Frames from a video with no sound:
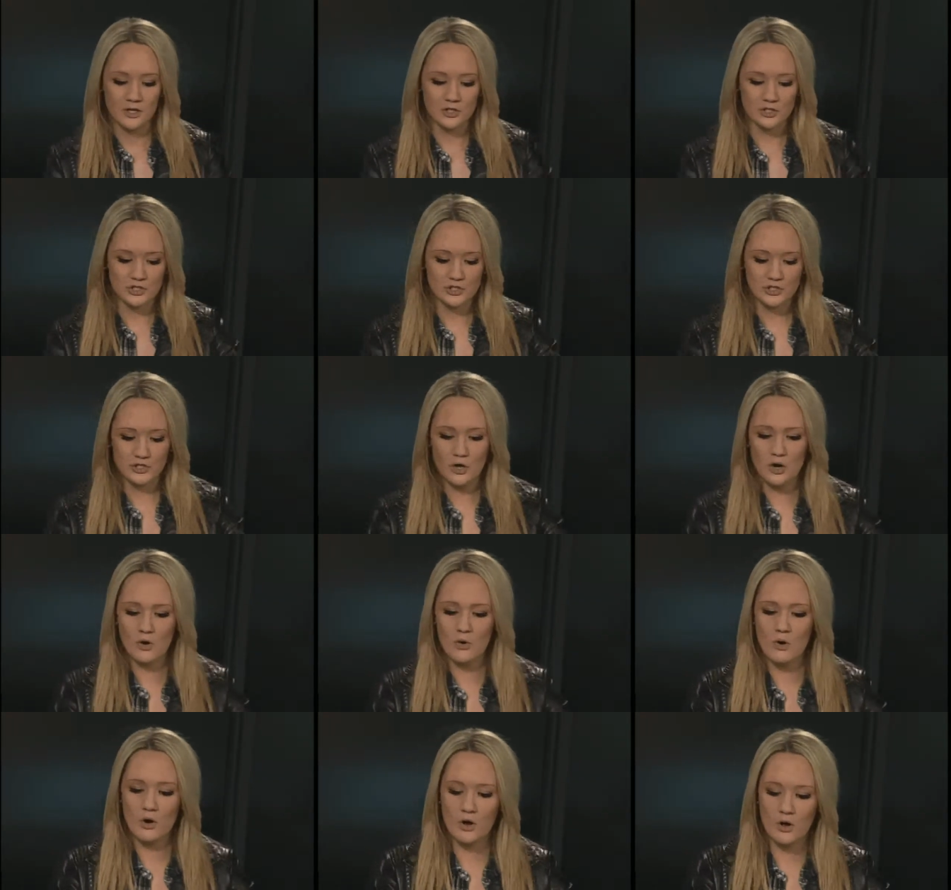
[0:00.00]

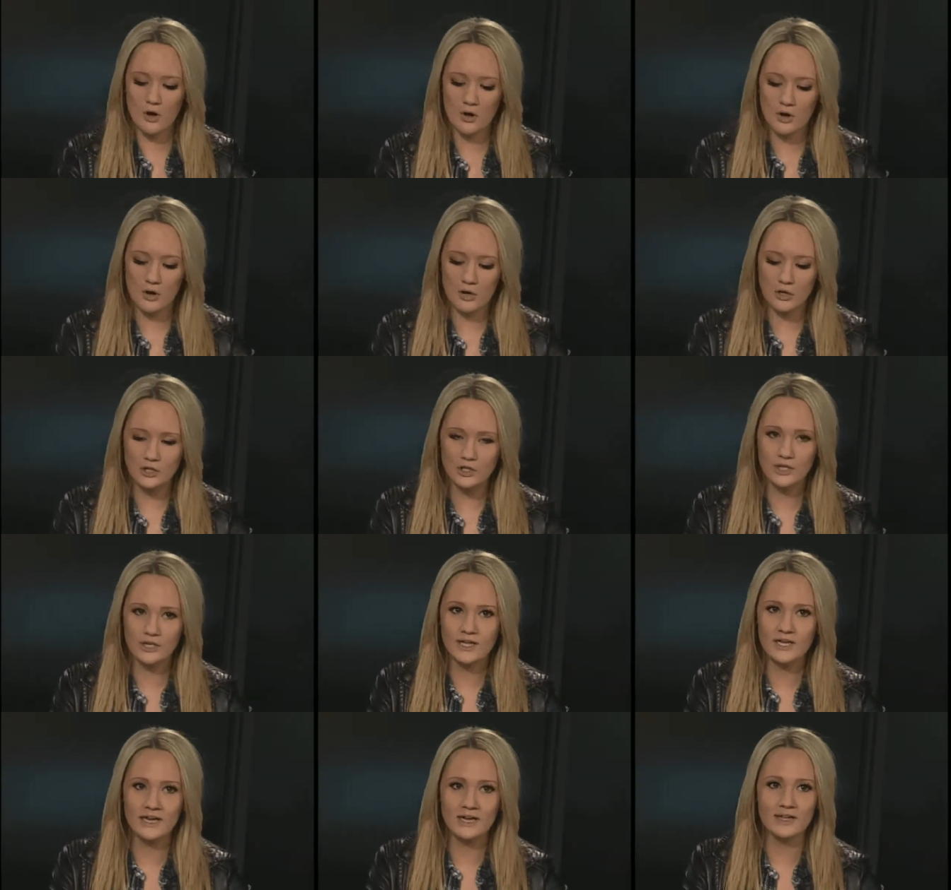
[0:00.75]
So
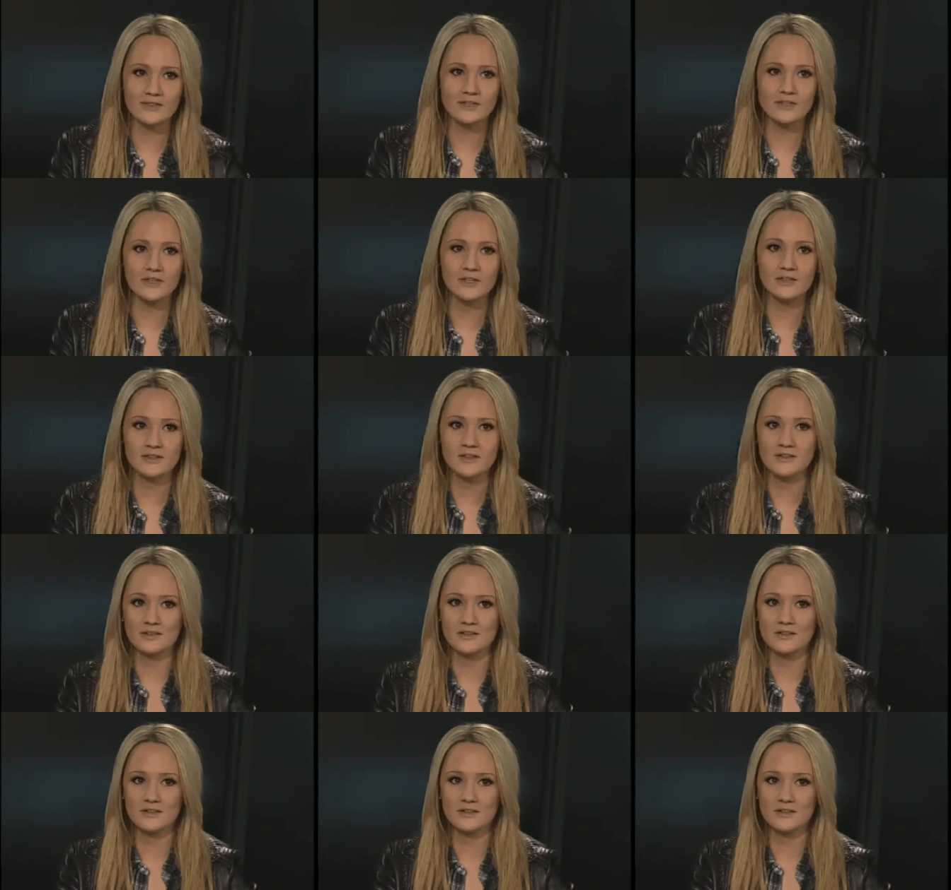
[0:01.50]
looking at the...